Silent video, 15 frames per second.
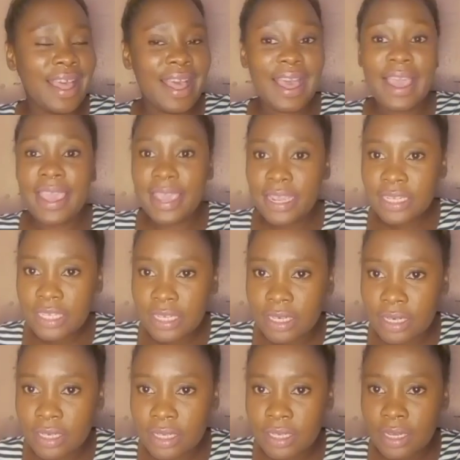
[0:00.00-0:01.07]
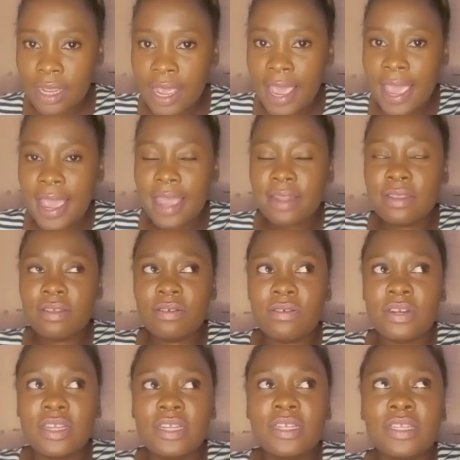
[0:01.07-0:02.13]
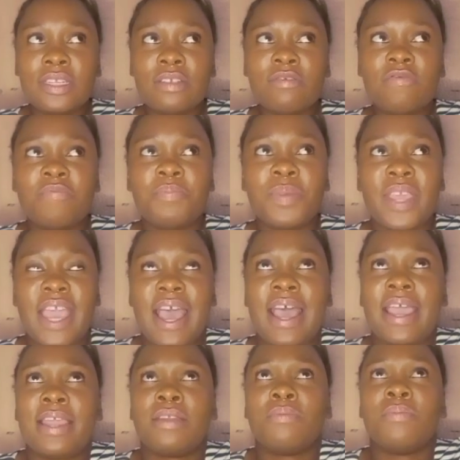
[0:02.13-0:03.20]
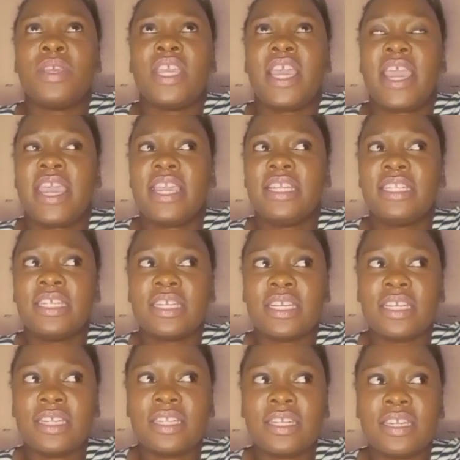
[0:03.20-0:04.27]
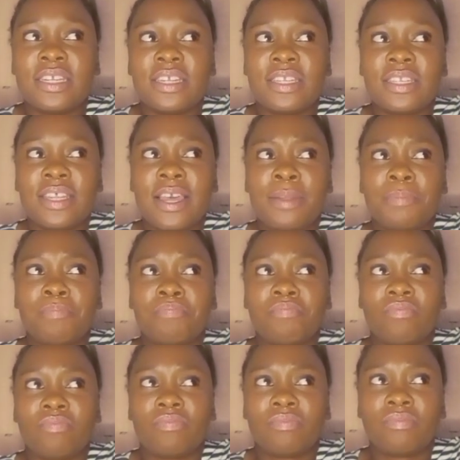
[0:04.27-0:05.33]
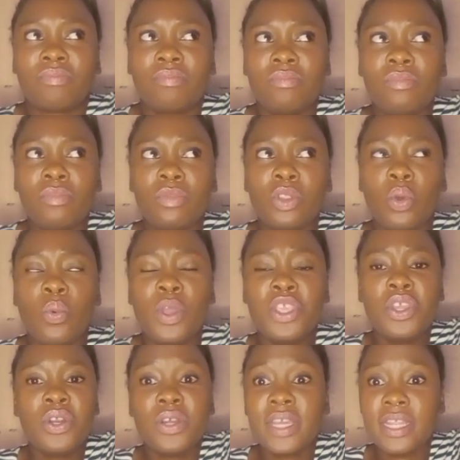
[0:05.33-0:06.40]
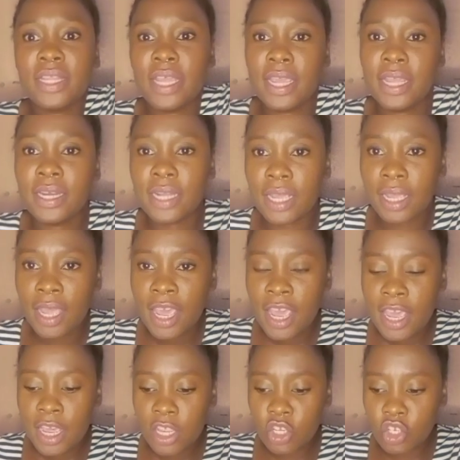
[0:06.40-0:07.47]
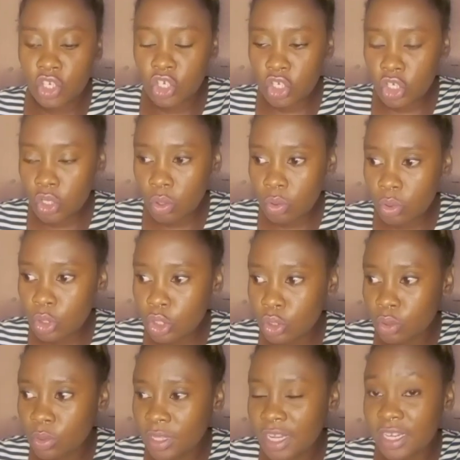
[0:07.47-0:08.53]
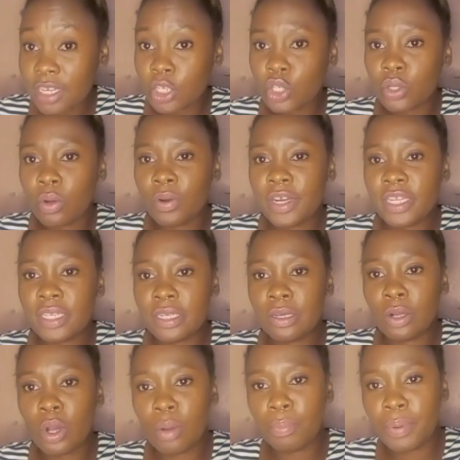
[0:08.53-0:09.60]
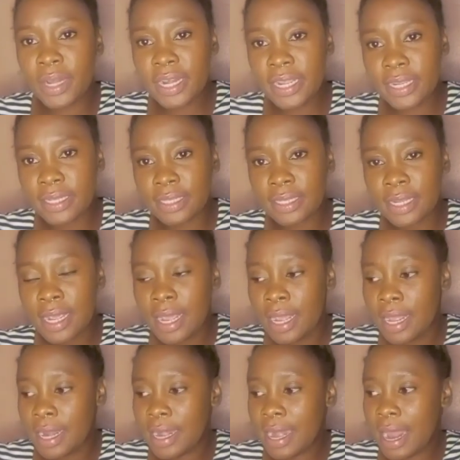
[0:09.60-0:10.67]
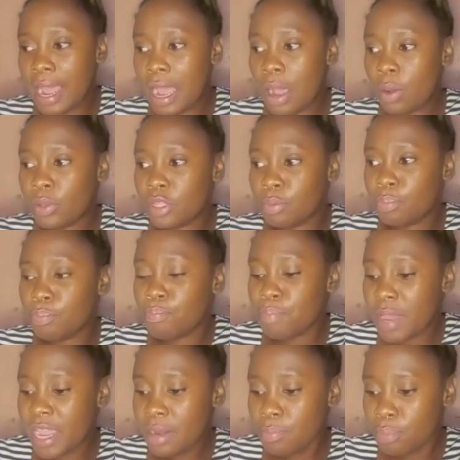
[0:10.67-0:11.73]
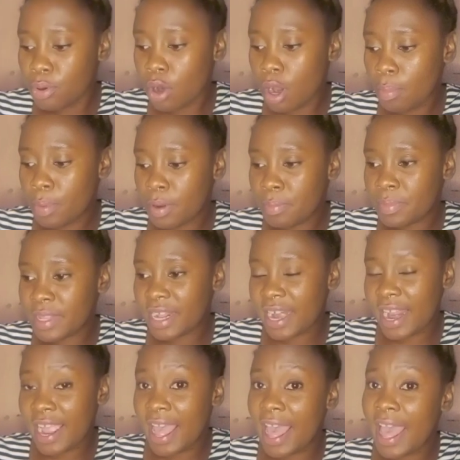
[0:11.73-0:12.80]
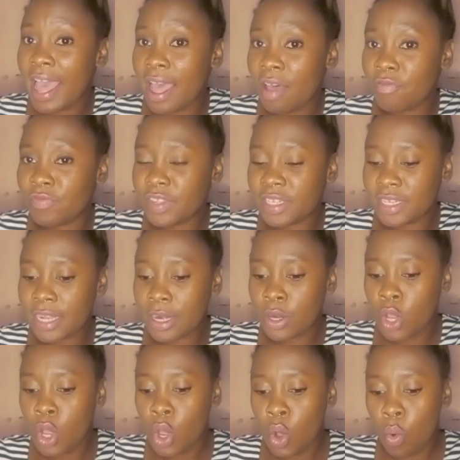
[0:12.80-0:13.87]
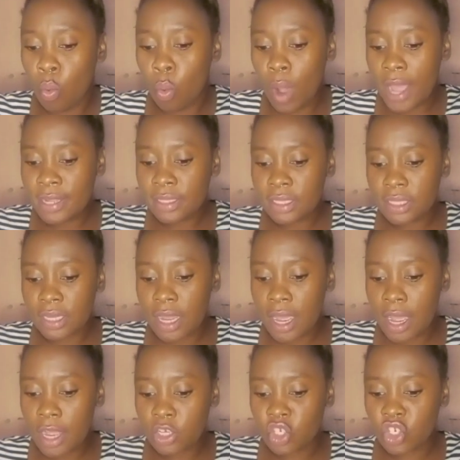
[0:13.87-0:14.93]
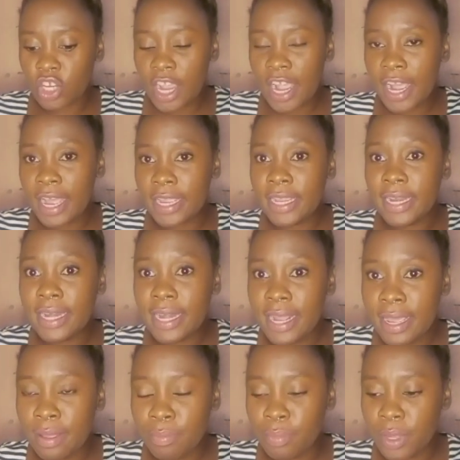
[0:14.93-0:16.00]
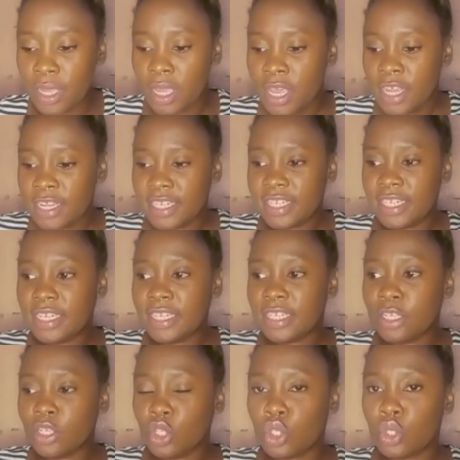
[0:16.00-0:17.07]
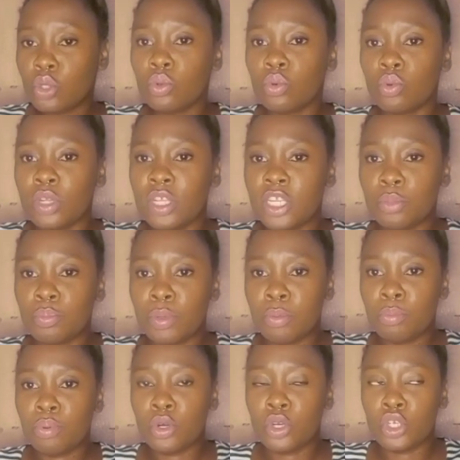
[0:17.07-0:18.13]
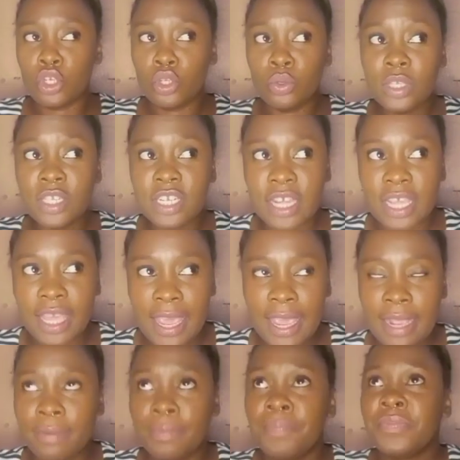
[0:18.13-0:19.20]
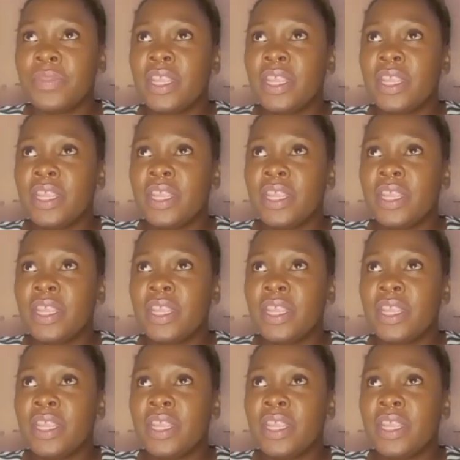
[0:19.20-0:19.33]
I hated it. And the reason behind me hating it is that when you look at the ending, it just shows you that the story is incomplete. Now the main problem that I have is that once Shaka Ilembe season 2 is being produced again,